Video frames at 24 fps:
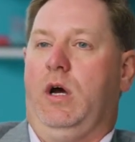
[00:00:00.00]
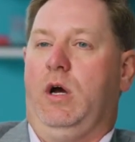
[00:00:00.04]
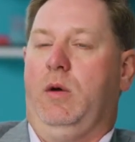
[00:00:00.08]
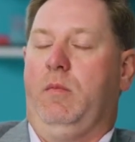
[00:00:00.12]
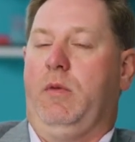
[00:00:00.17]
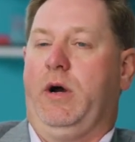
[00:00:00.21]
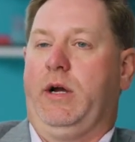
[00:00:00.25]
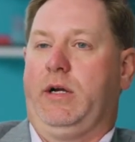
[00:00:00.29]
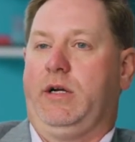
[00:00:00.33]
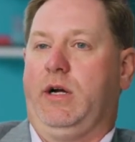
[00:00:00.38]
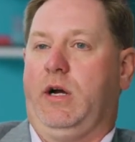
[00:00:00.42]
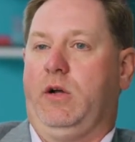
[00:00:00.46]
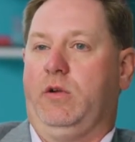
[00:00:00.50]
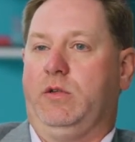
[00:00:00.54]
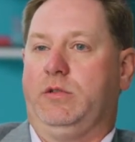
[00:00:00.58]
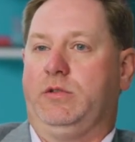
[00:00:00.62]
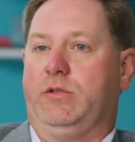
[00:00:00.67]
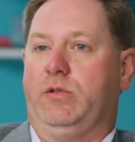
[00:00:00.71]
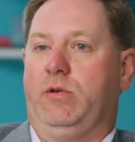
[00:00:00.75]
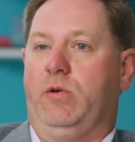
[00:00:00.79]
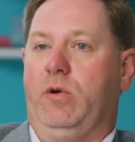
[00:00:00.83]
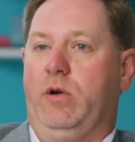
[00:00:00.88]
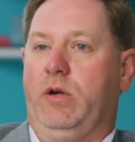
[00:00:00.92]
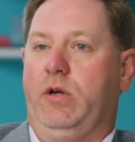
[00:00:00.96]
my college
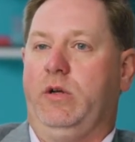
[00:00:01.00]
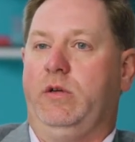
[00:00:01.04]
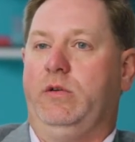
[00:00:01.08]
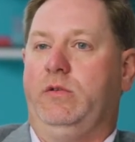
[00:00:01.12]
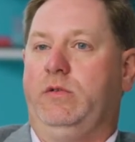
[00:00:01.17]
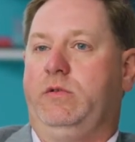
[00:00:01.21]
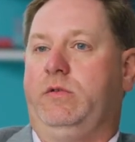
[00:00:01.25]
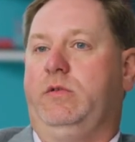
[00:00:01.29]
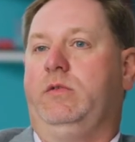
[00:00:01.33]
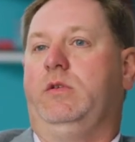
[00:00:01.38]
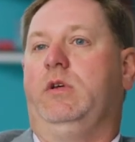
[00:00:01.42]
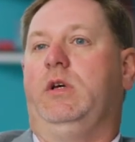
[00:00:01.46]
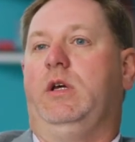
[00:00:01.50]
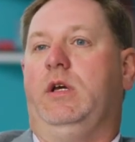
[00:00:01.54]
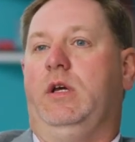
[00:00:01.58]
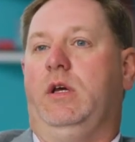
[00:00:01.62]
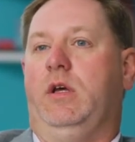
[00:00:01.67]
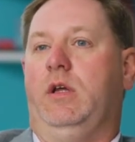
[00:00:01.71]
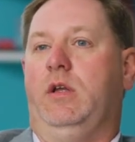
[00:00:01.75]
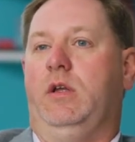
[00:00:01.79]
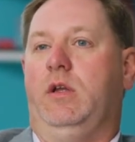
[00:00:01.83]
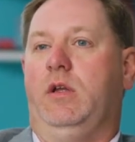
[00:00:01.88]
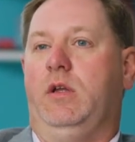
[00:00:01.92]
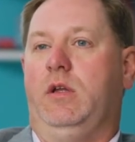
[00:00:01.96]
degrees
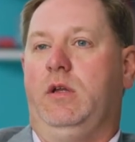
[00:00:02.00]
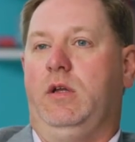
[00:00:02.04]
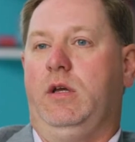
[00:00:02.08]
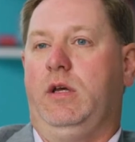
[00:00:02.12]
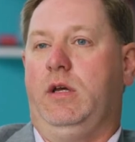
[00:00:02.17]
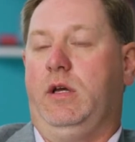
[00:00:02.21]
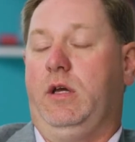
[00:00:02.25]
in